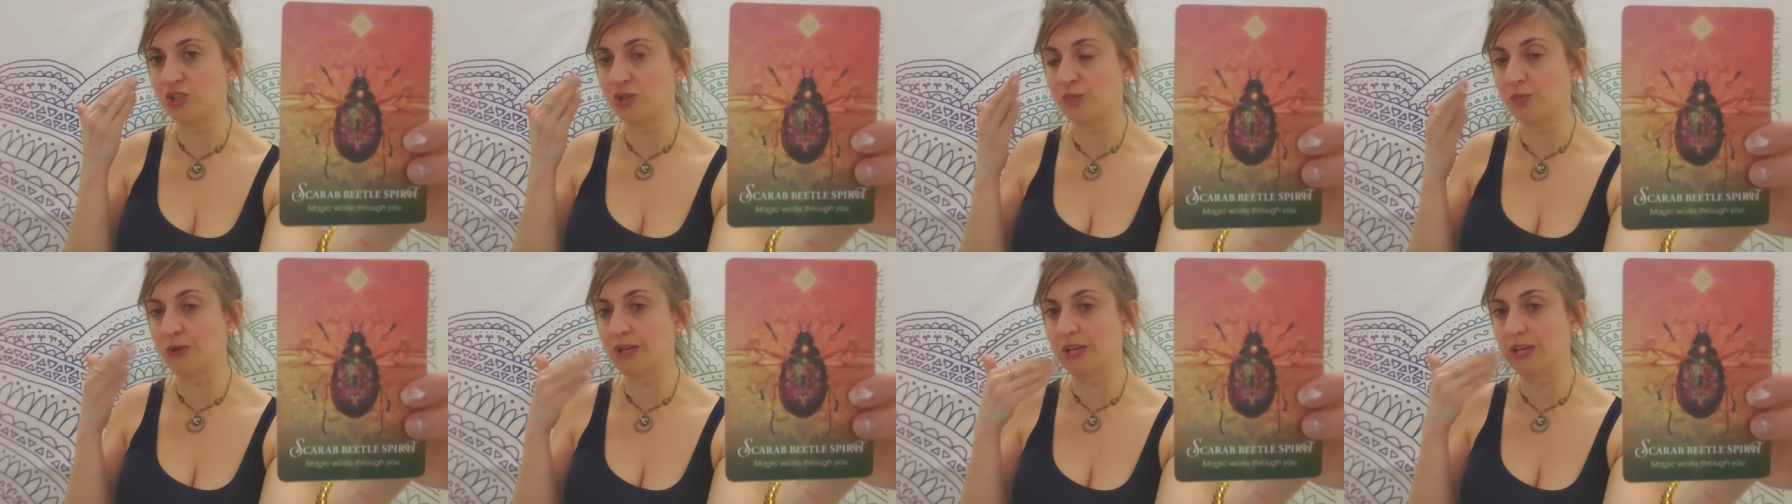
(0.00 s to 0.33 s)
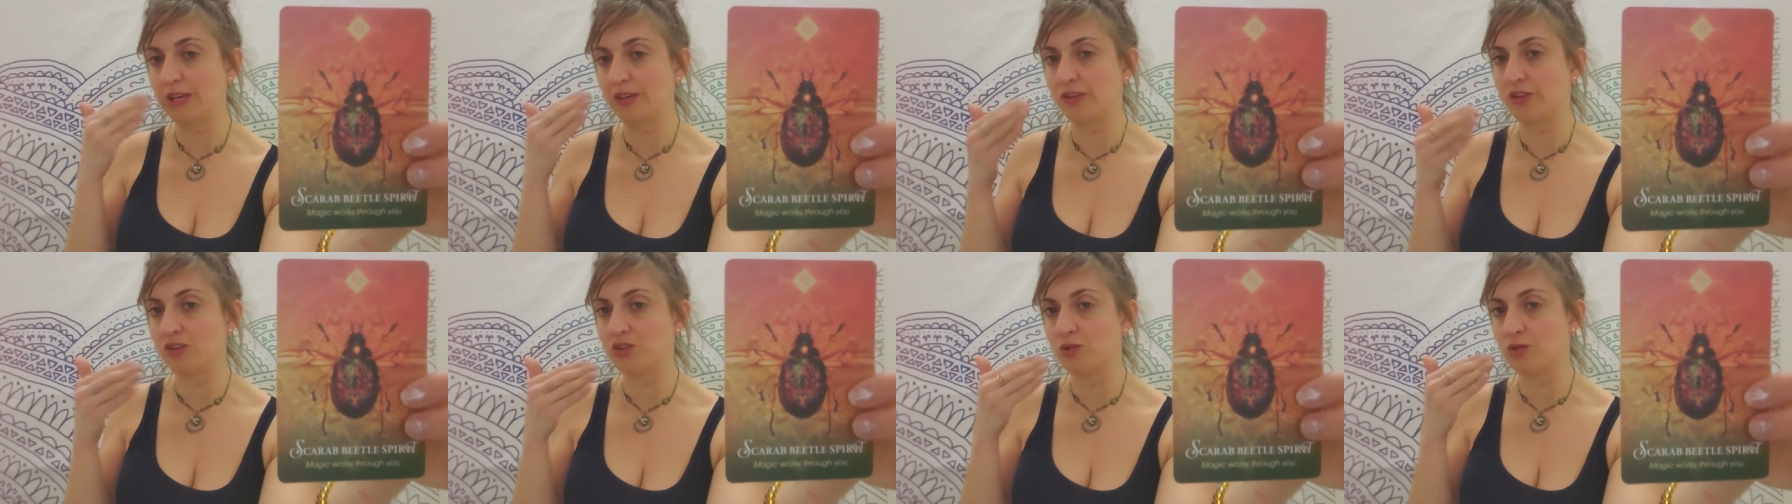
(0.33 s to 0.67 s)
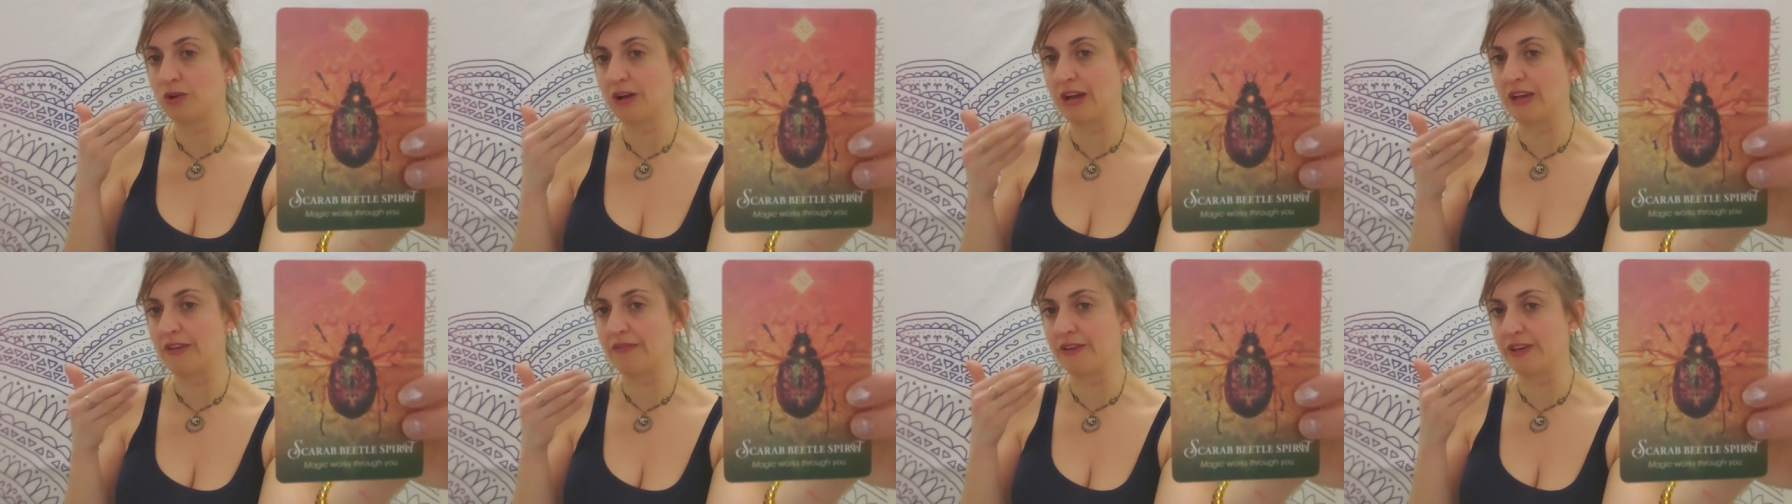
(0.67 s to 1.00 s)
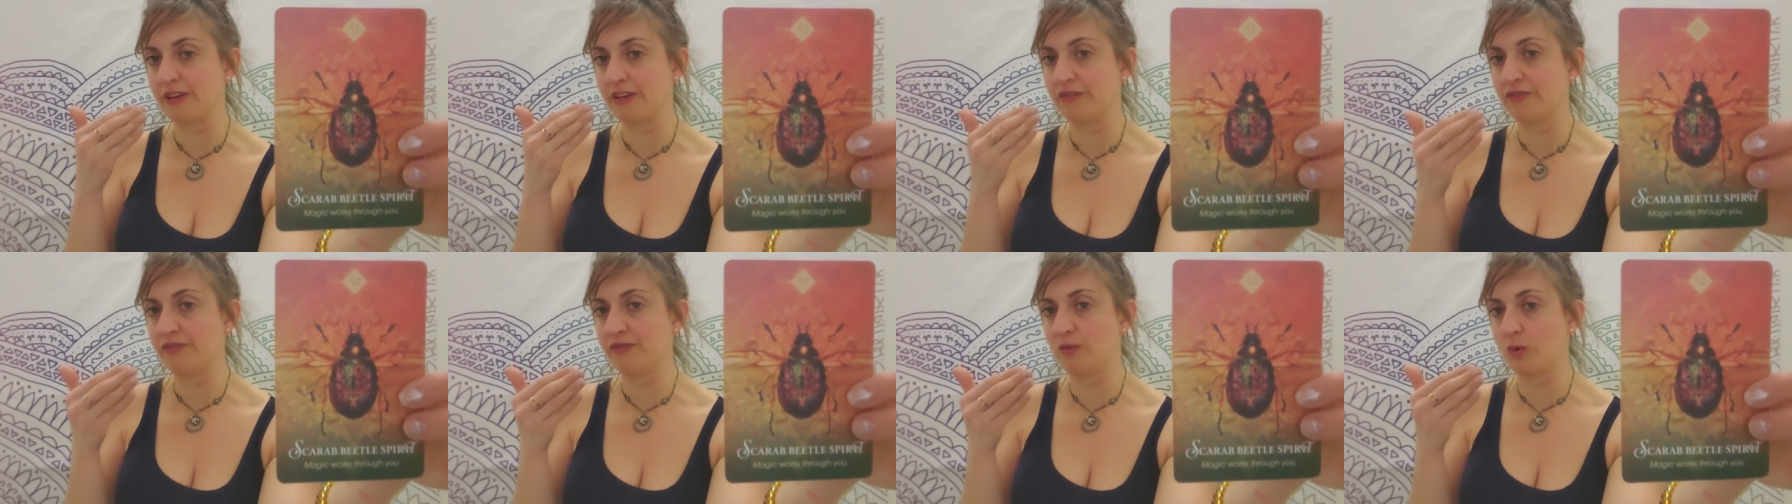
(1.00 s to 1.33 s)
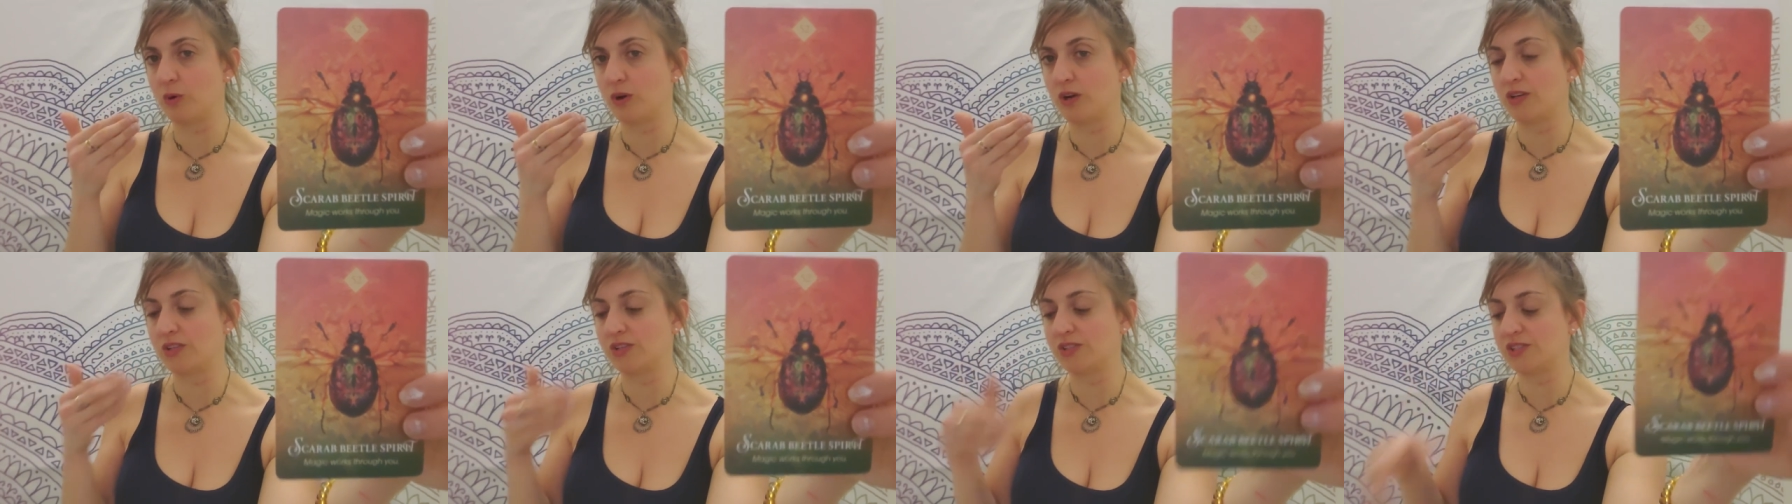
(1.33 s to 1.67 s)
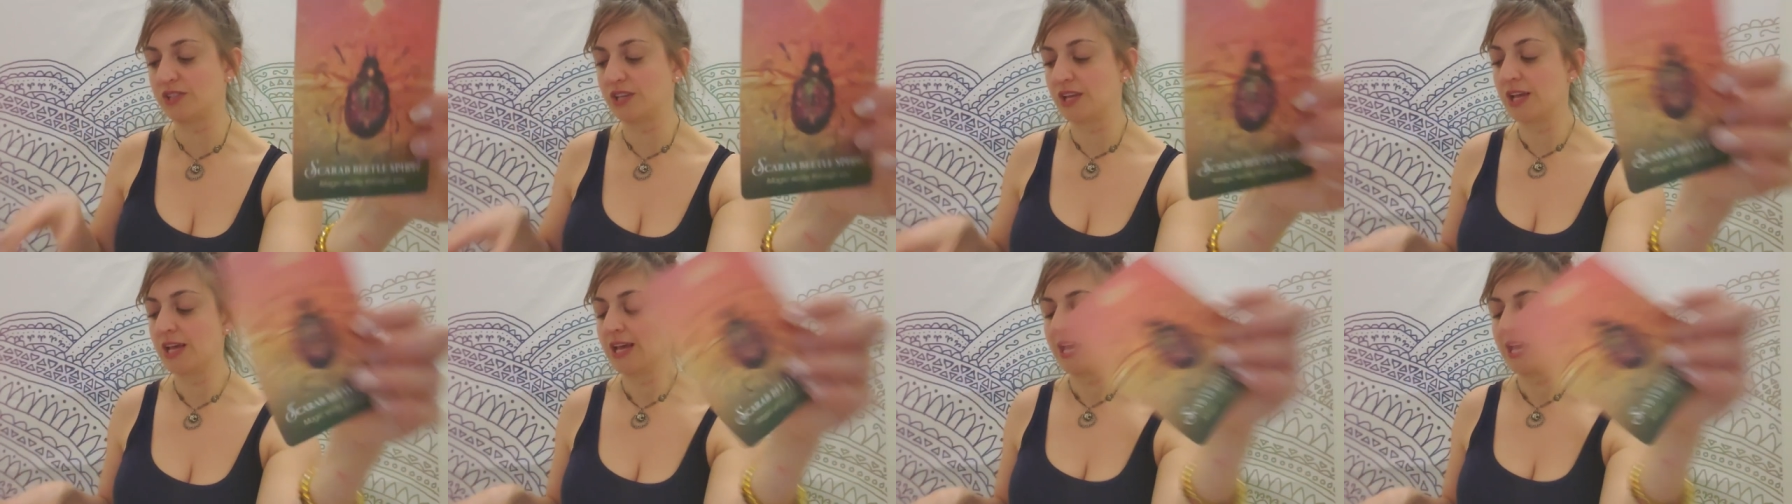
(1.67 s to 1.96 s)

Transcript: you being the driving force,